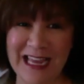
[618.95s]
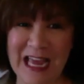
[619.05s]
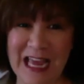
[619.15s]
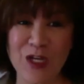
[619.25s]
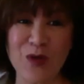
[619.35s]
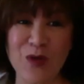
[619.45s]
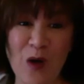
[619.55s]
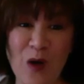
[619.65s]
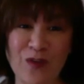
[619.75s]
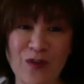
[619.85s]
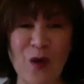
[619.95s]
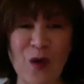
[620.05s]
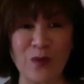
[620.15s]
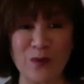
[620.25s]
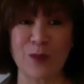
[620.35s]
can you
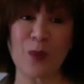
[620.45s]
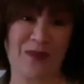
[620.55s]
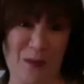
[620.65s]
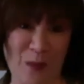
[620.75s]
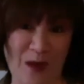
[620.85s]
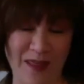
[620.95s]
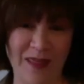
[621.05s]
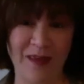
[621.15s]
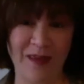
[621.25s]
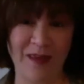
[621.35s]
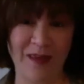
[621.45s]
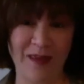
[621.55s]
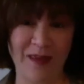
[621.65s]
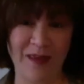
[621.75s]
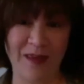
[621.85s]
also support them
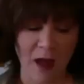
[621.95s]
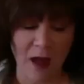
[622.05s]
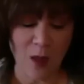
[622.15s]
with?